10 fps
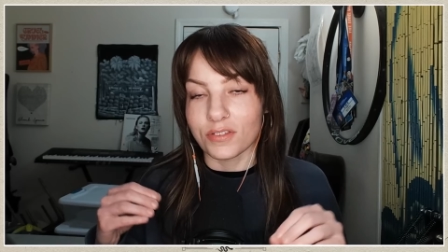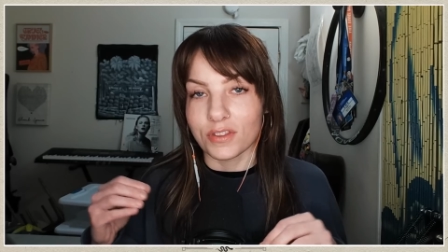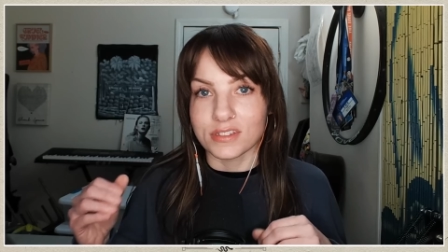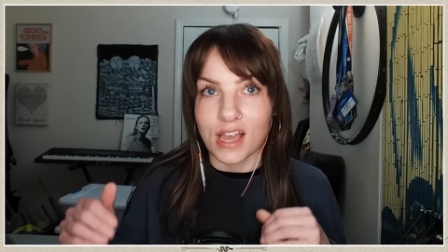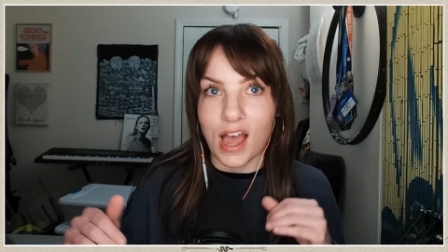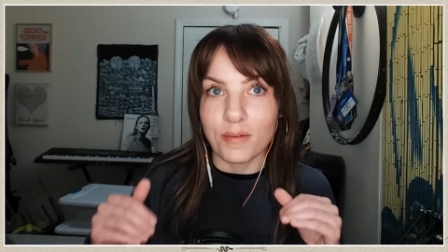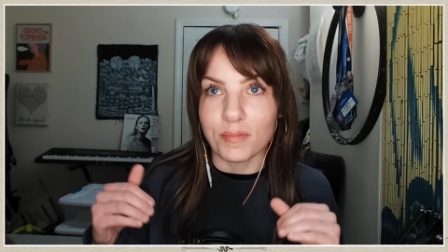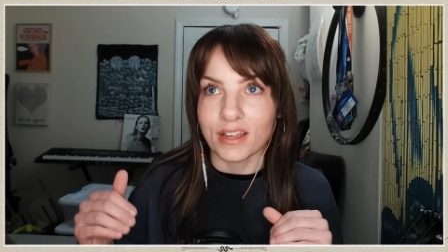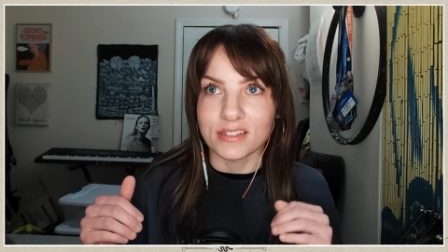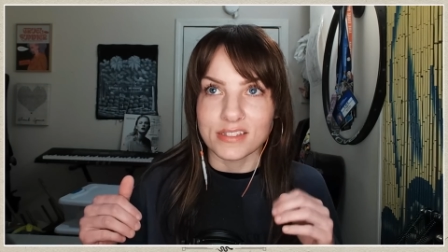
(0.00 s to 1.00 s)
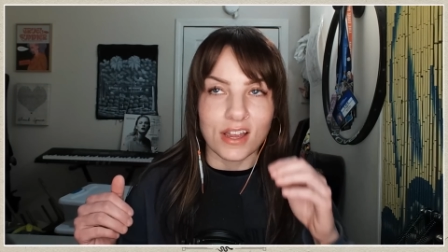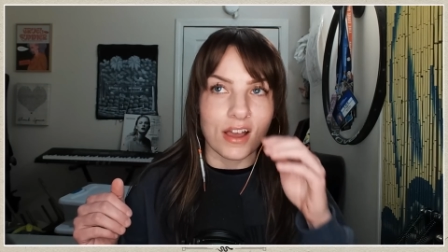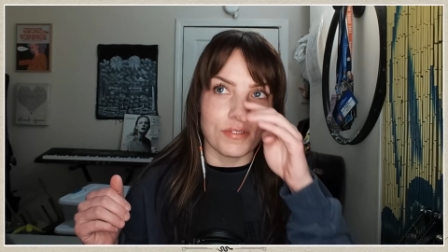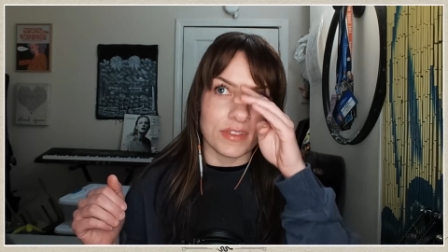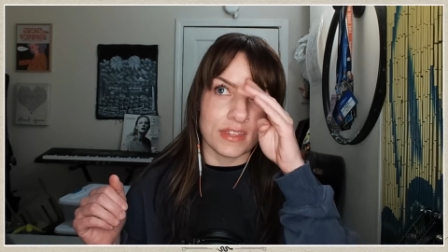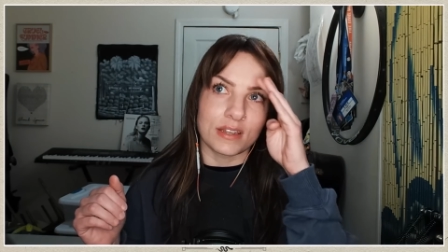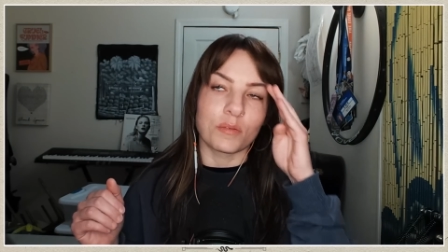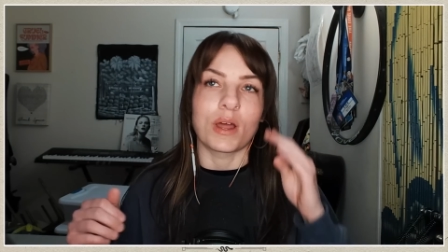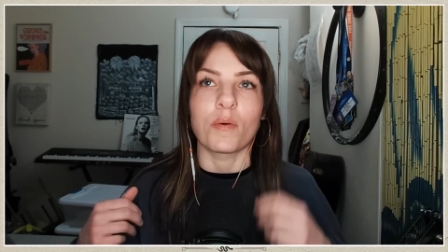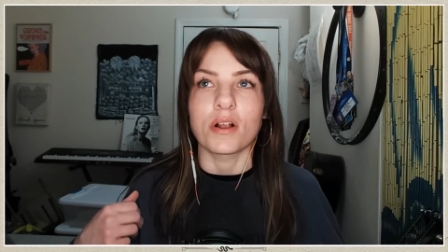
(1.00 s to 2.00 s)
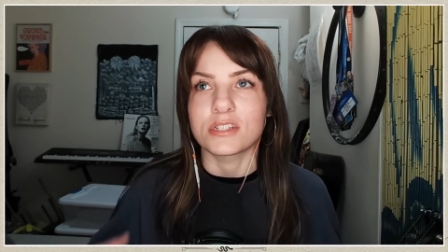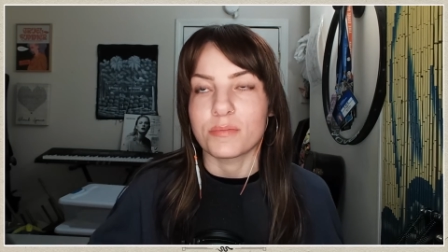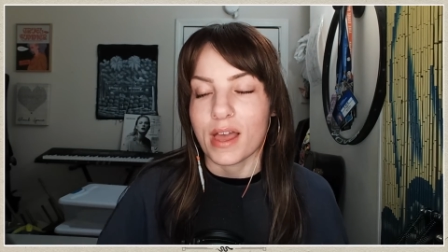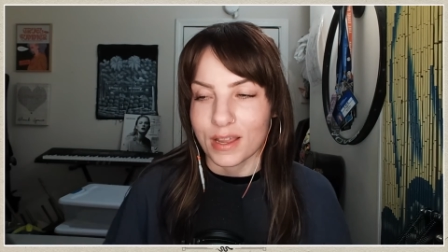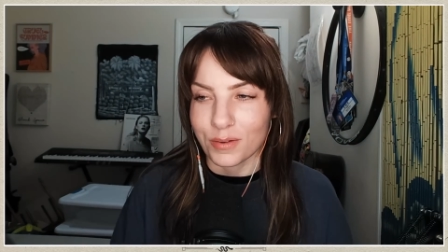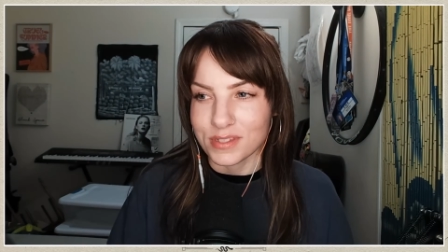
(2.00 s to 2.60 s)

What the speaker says: the timing and stuff. And then when I watched it back, I was